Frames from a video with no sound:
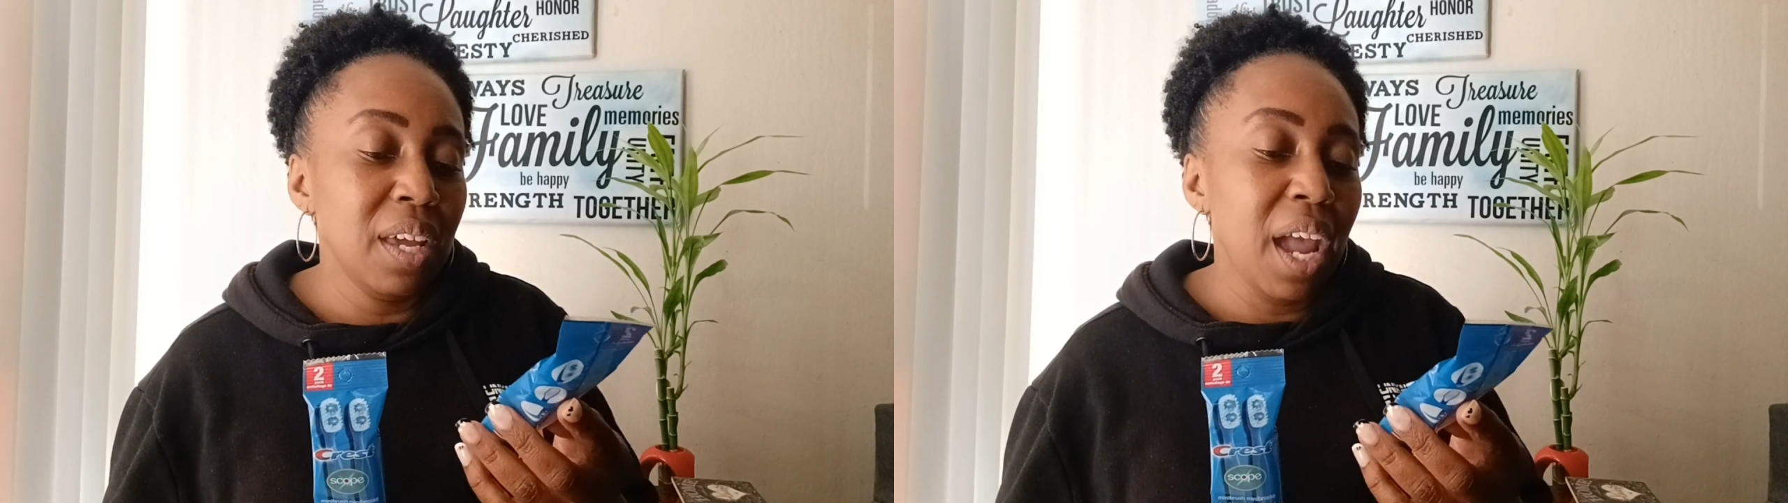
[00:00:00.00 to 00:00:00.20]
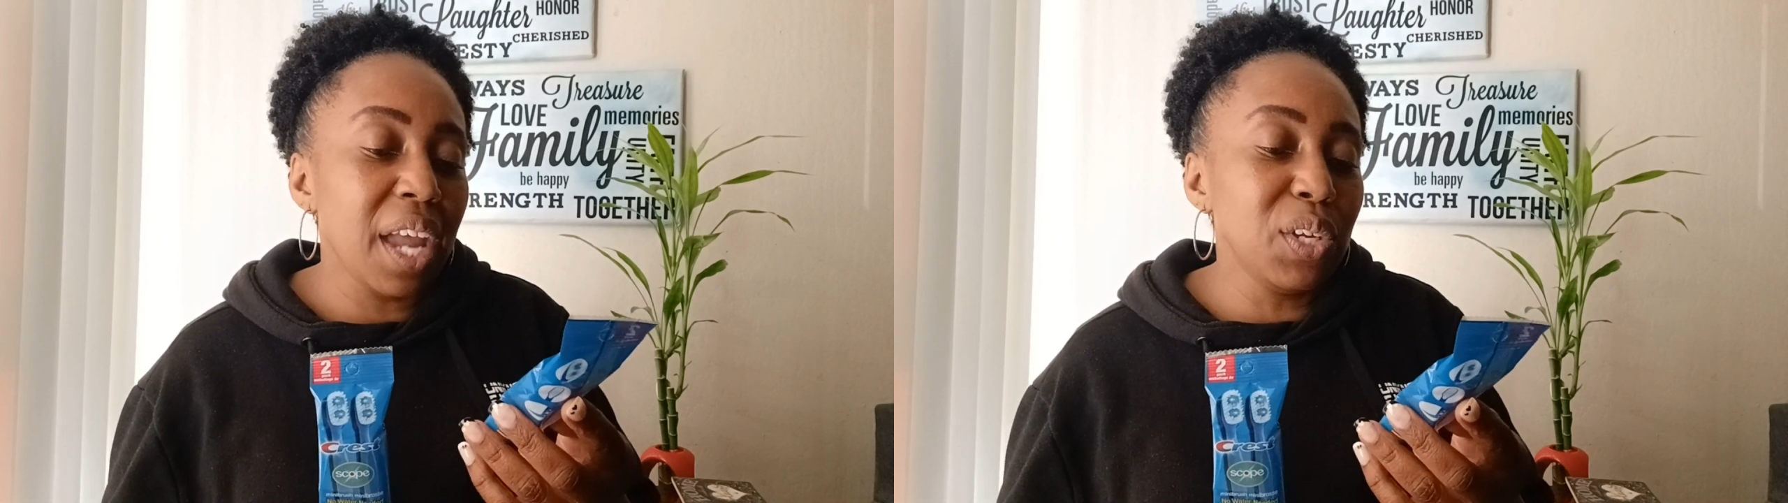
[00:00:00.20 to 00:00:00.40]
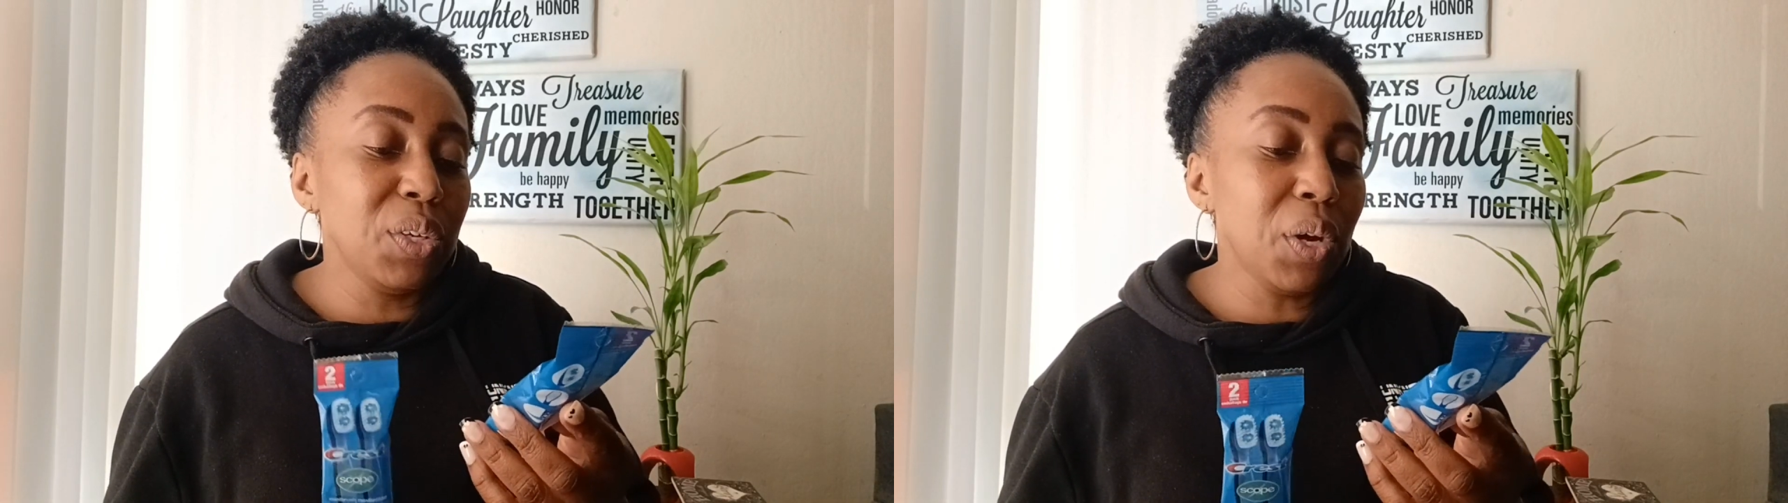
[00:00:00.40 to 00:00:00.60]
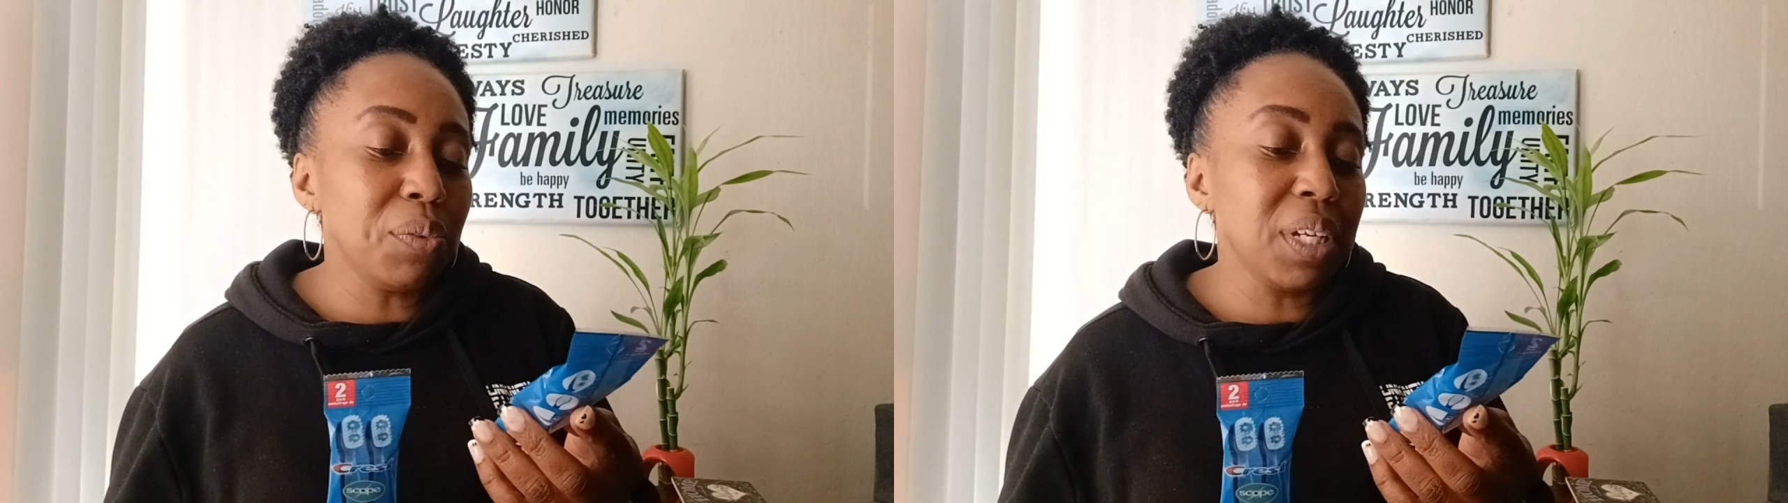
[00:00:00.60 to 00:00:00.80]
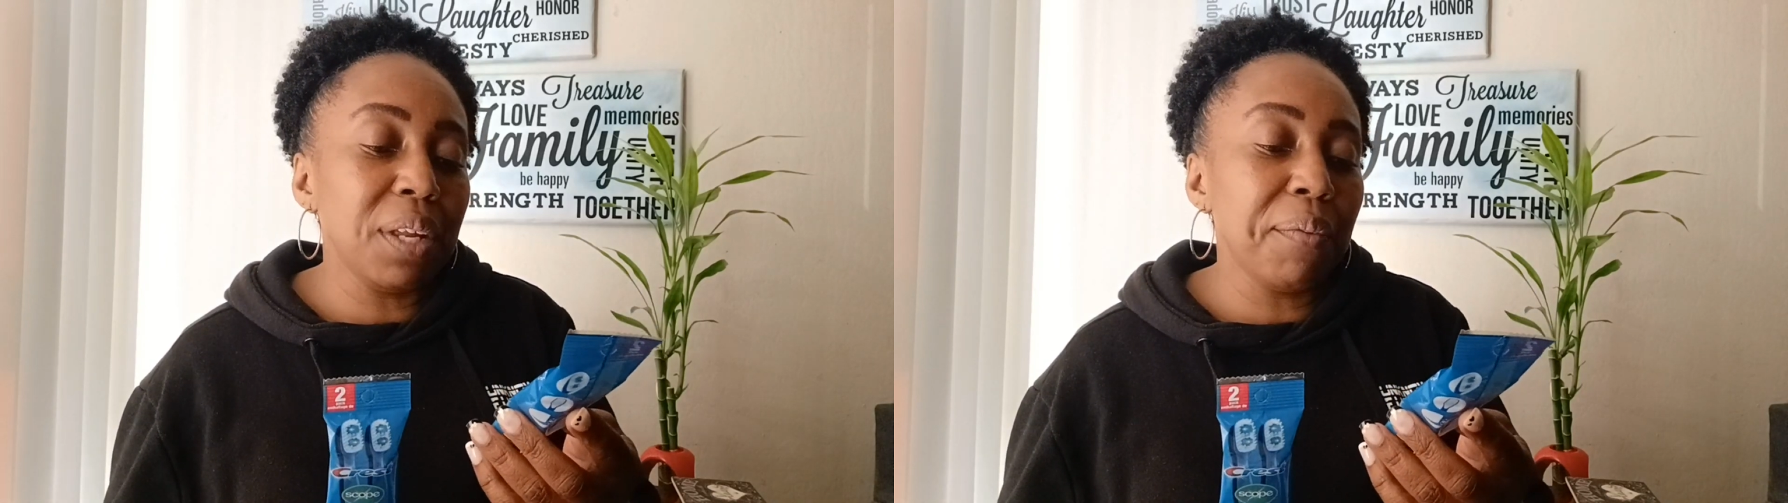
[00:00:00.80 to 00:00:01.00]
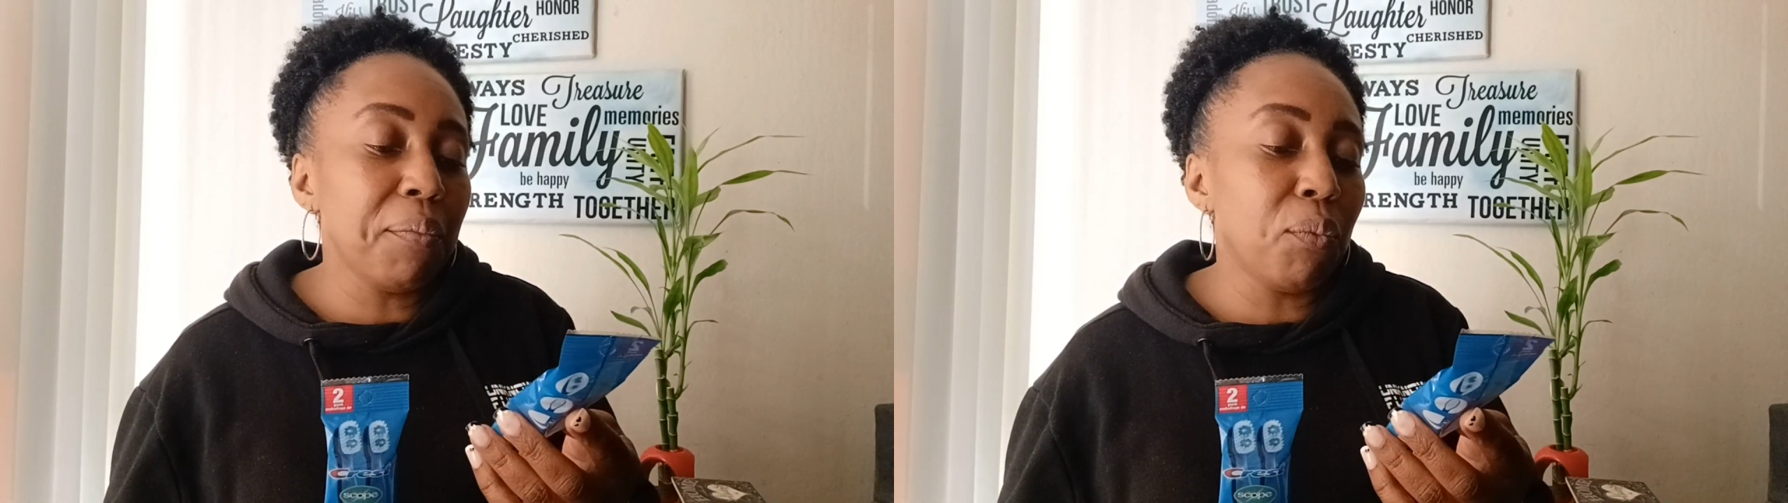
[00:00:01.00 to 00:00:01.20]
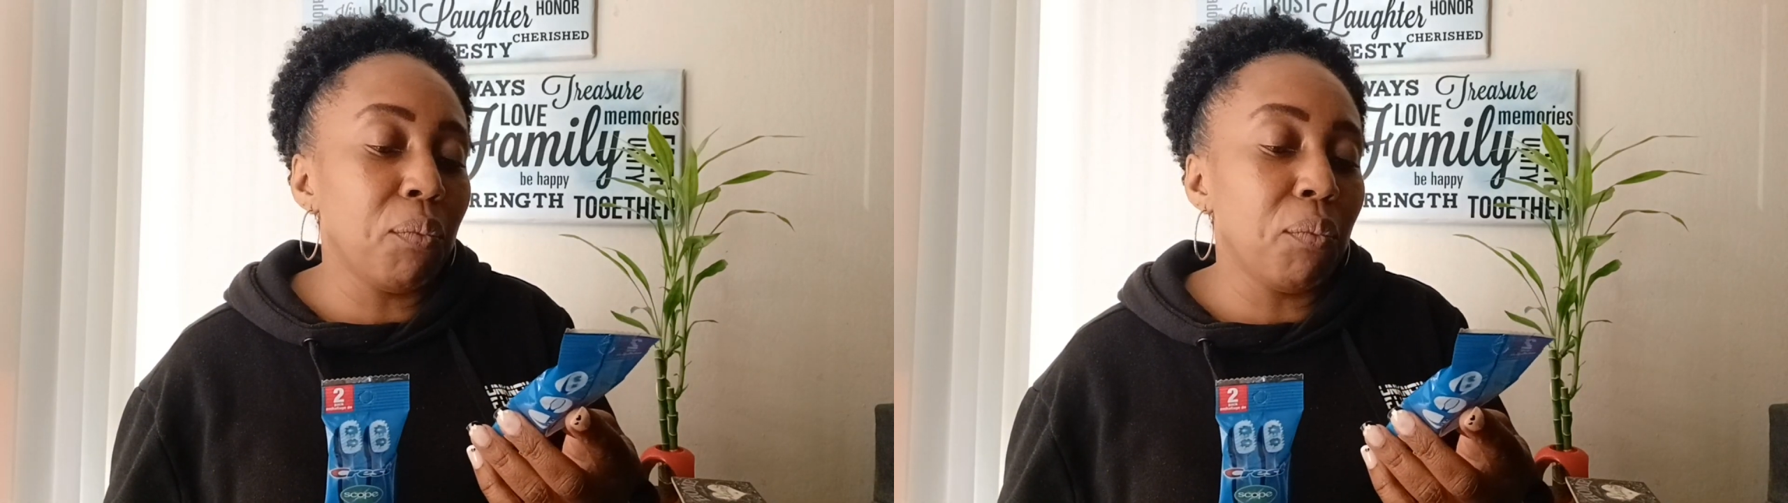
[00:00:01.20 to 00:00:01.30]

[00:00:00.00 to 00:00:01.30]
And you don't need